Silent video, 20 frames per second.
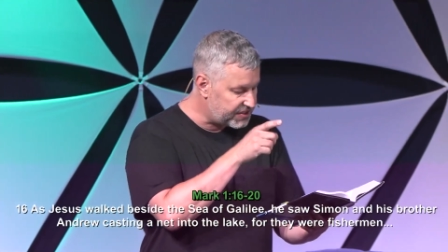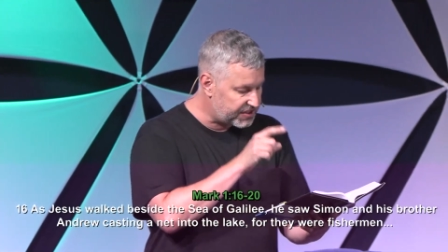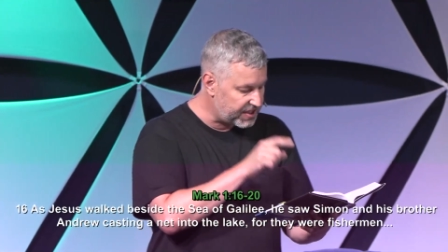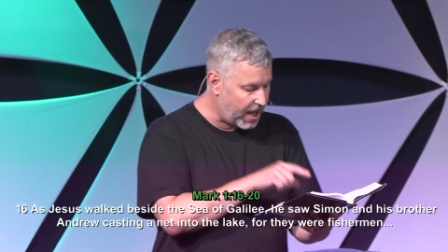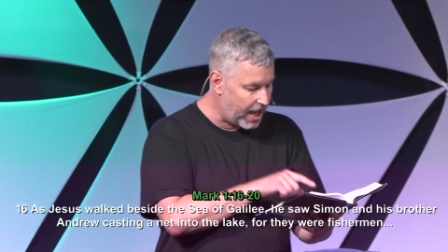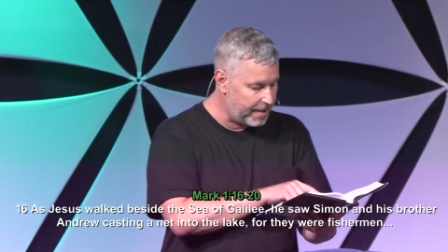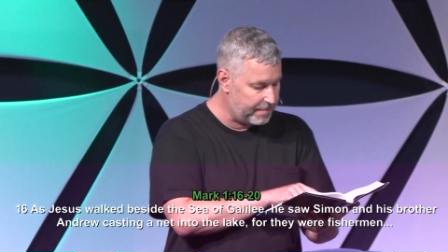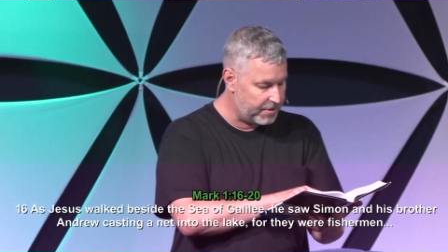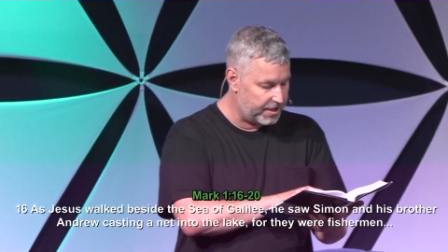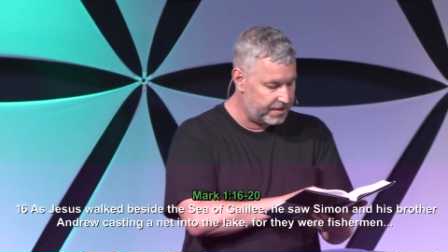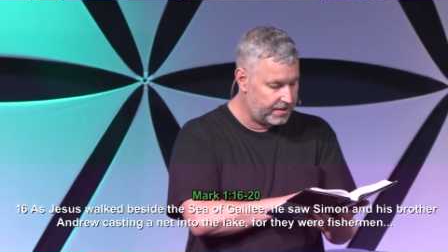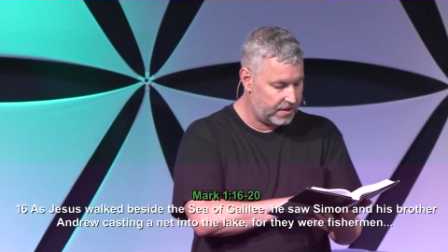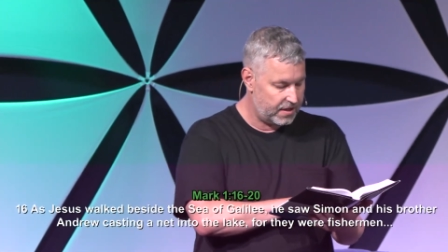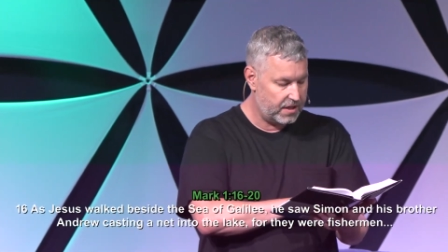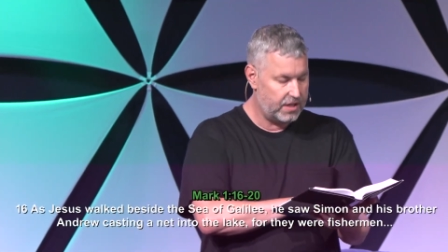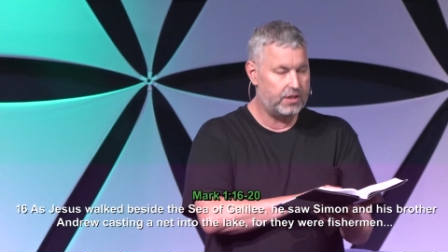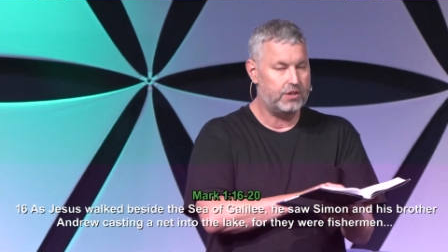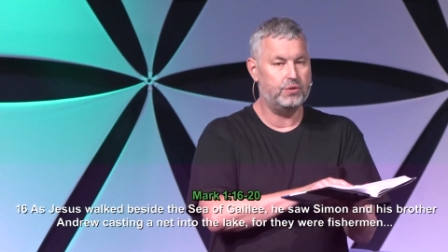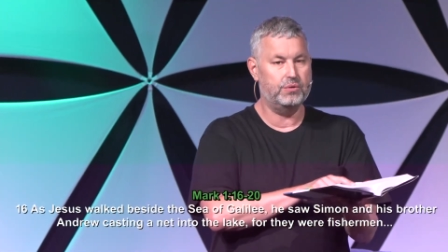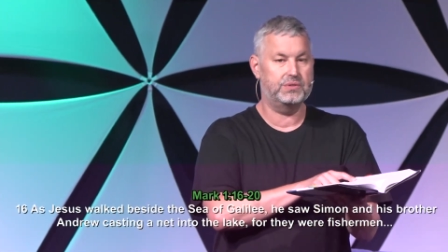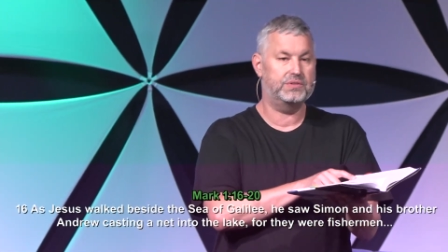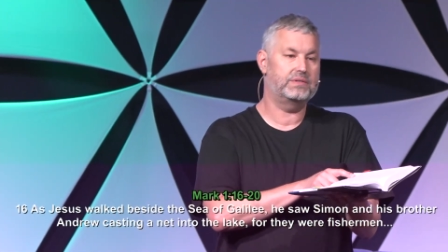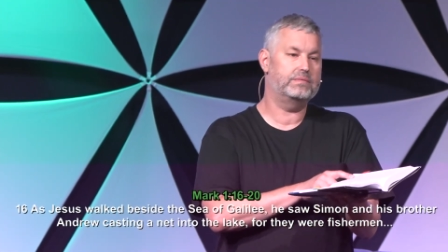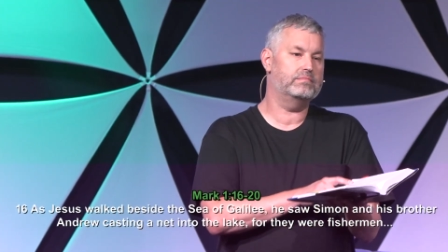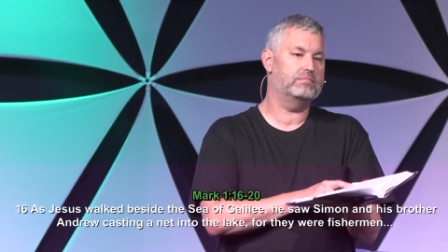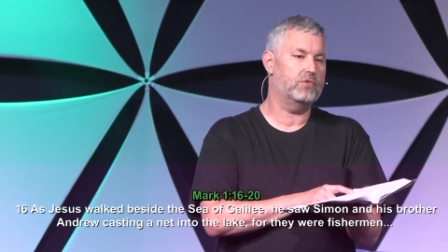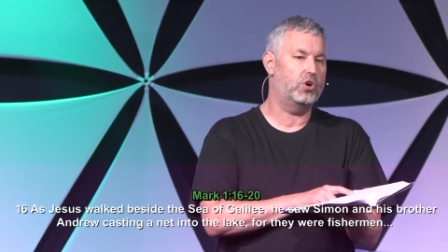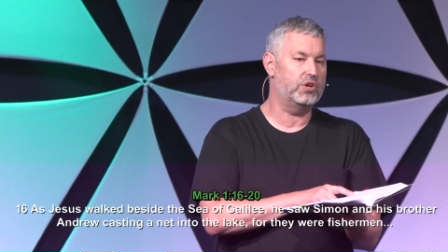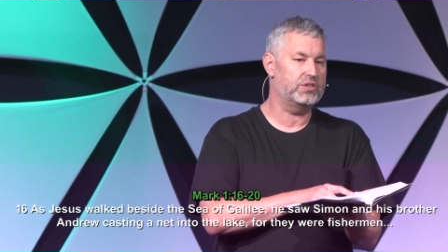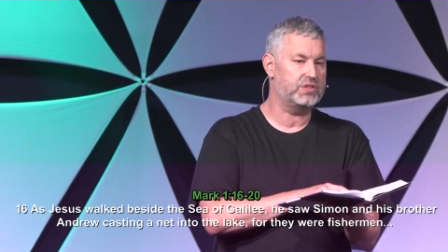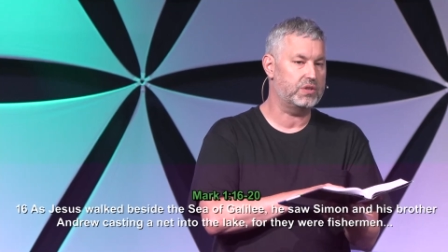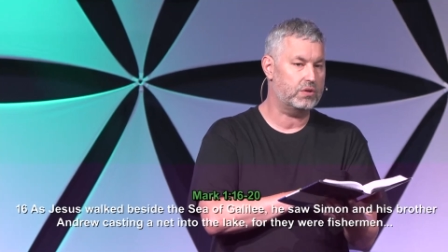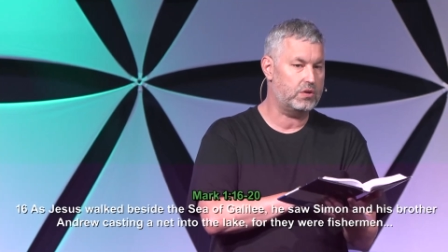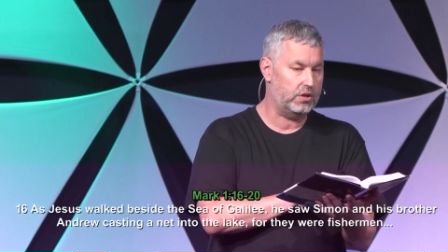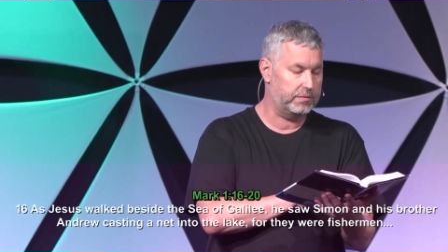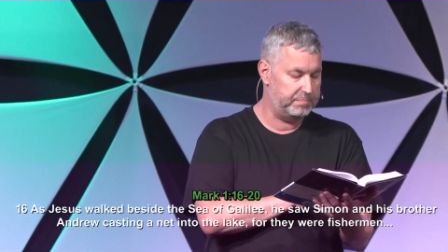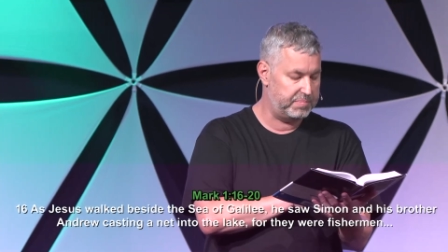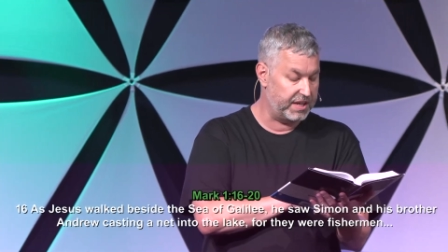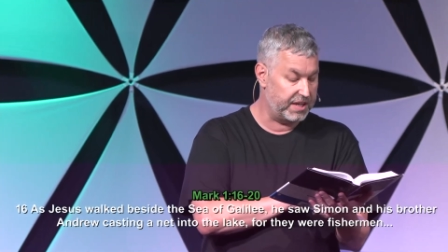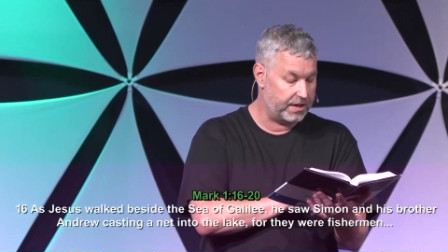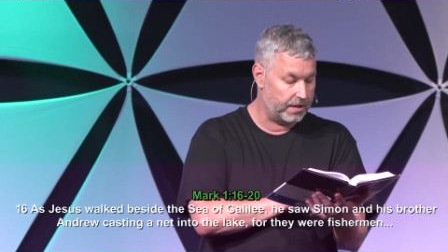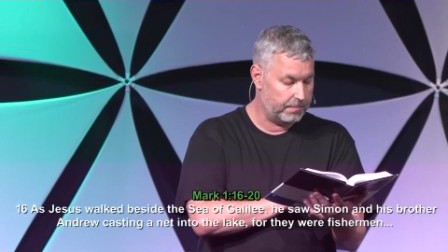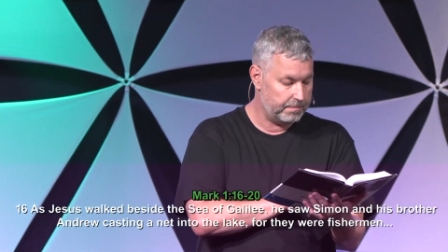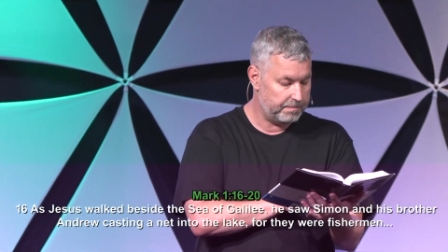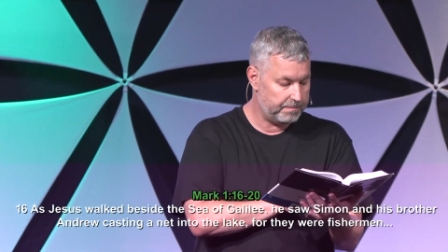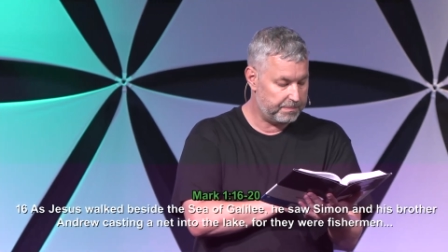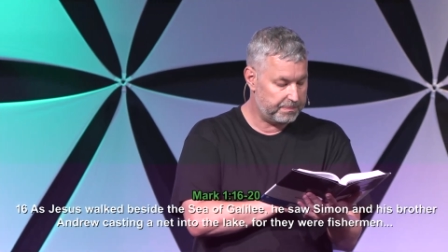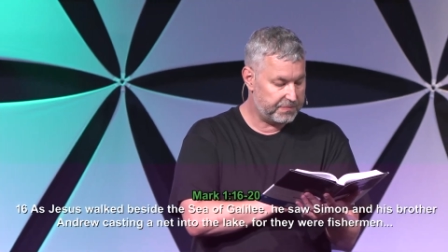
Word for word: Simon, who is also called Peter,